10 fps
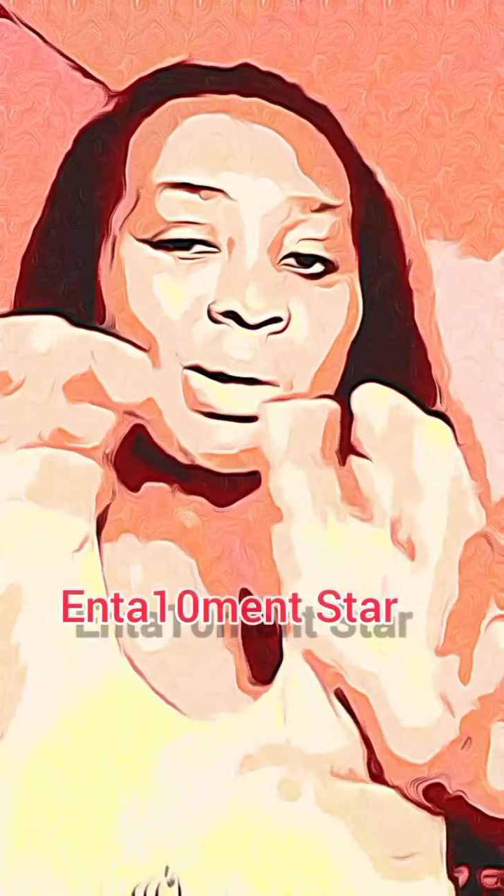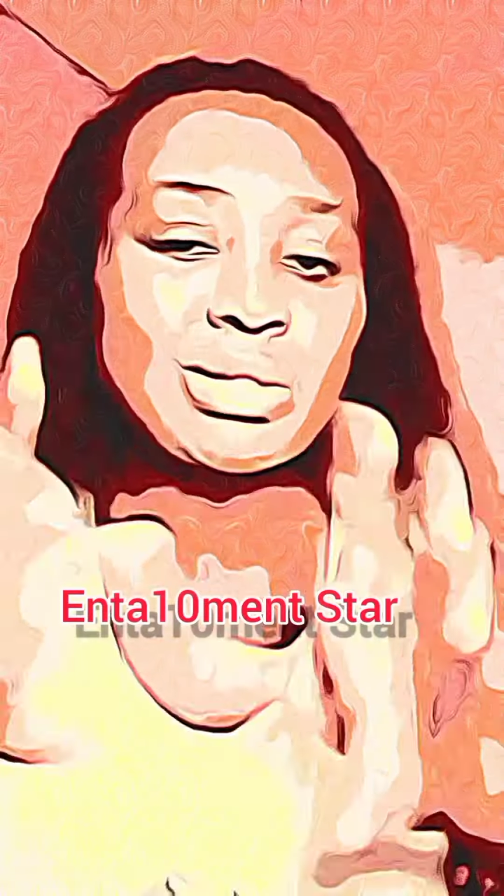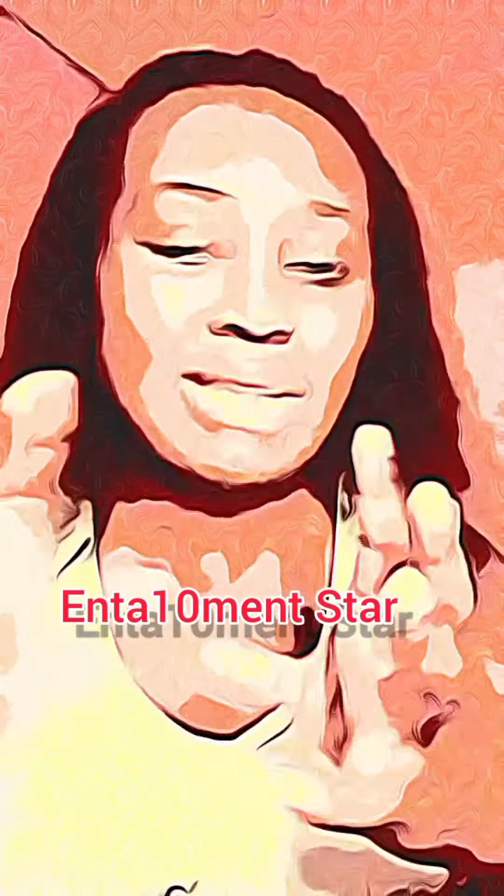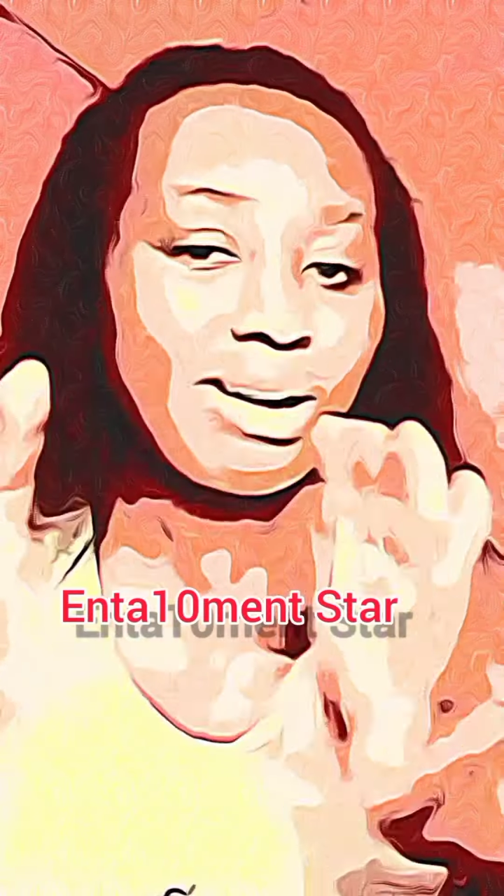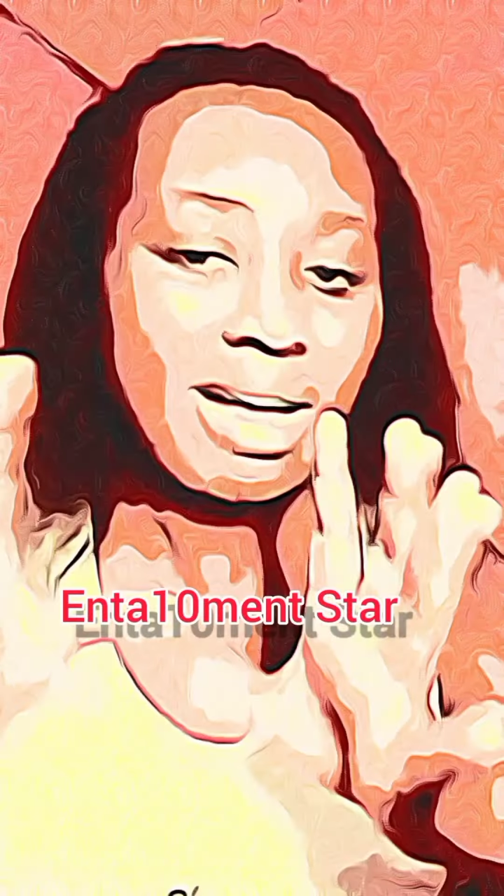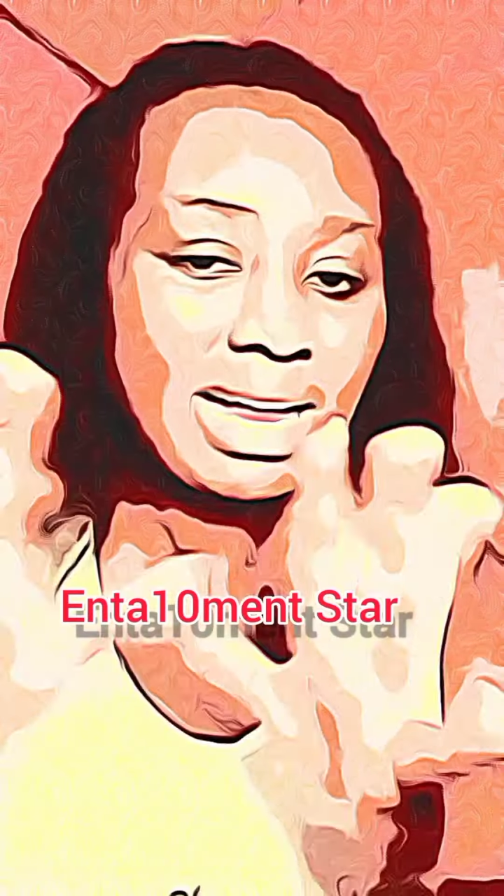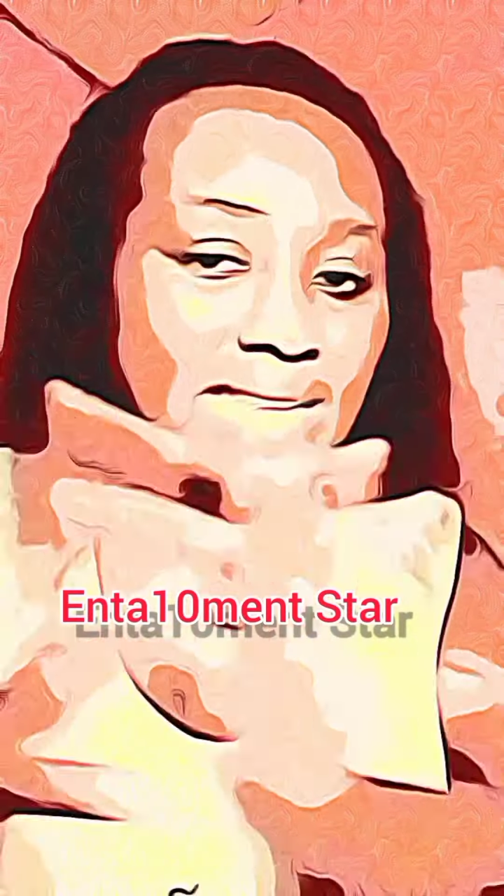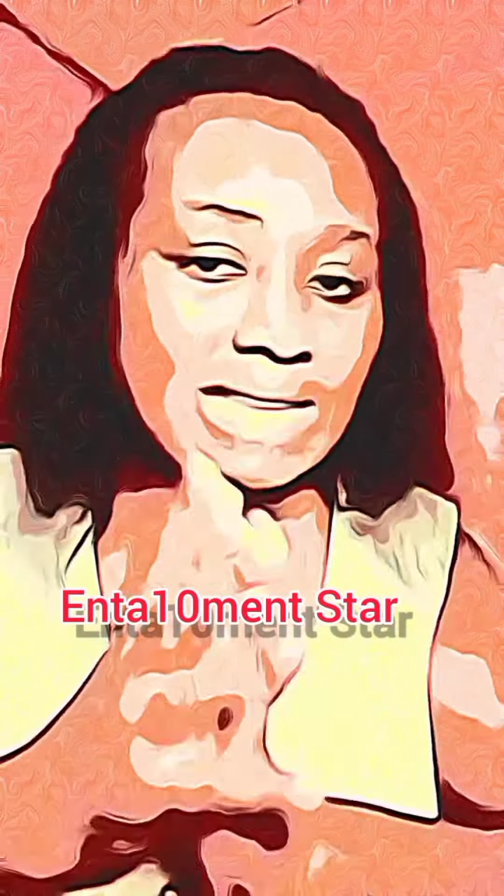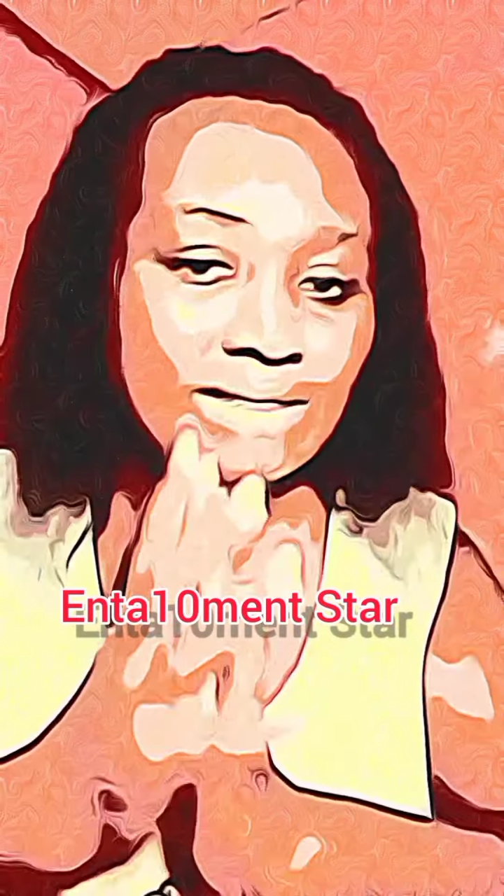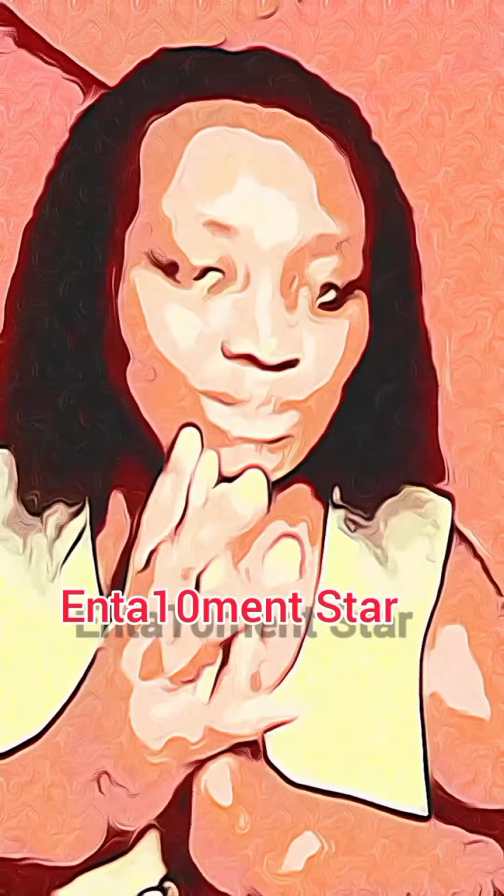They are not
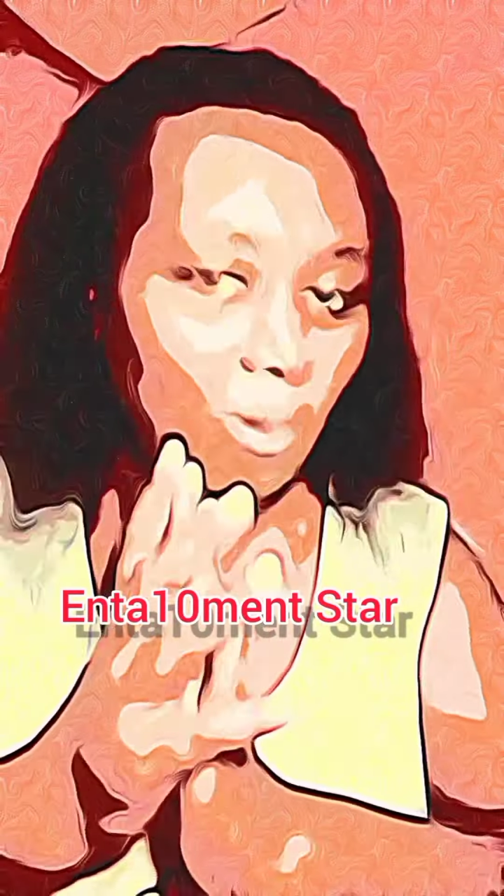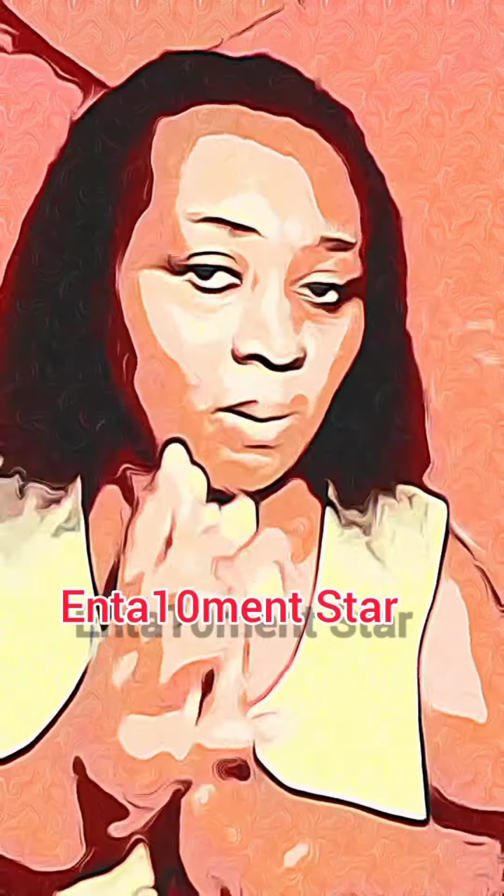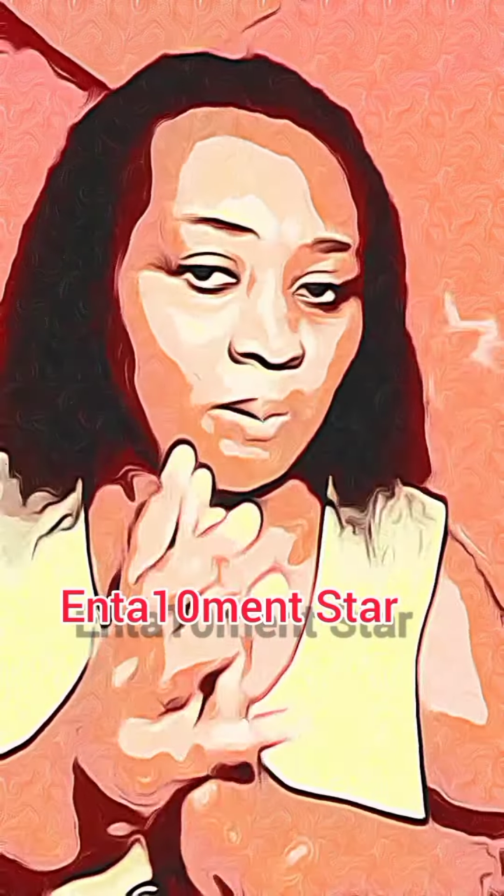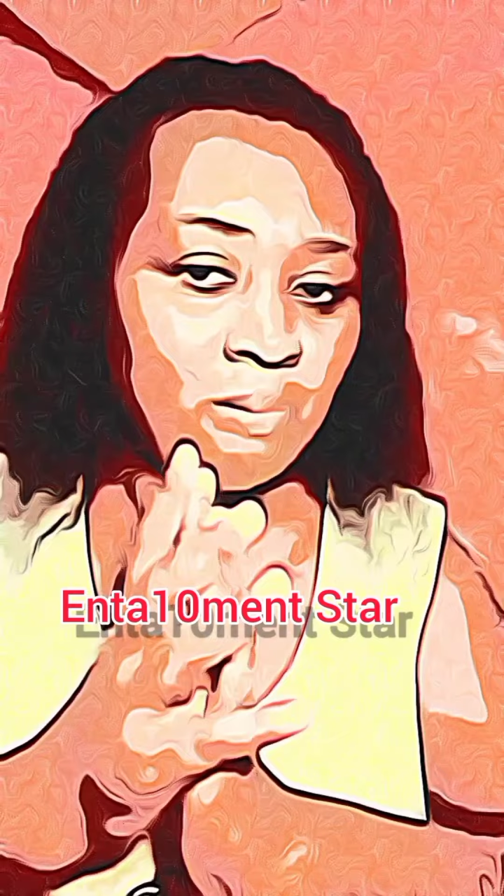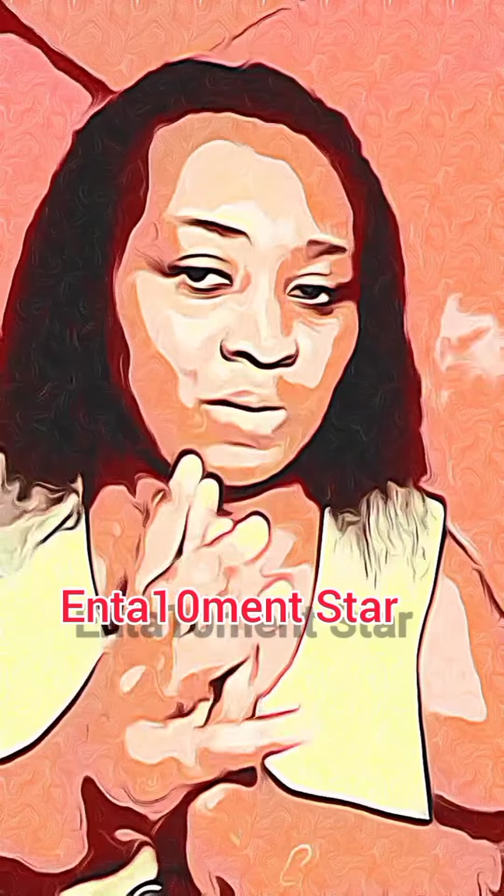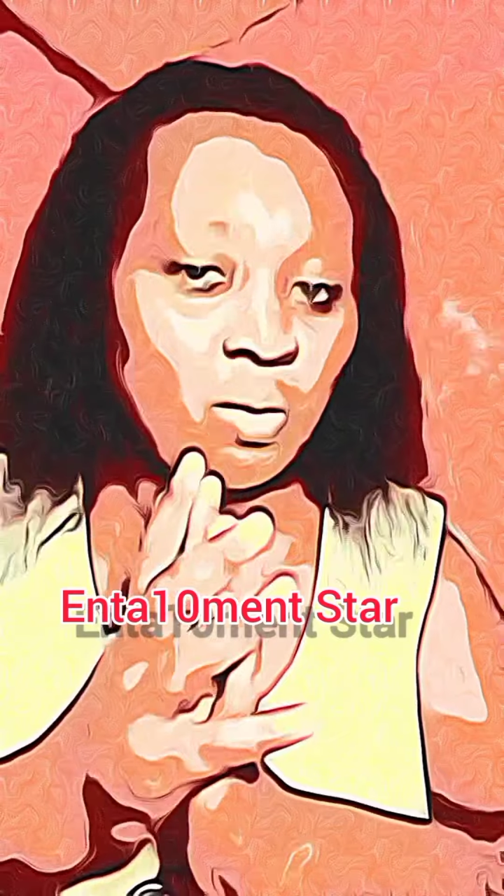tolerant at all.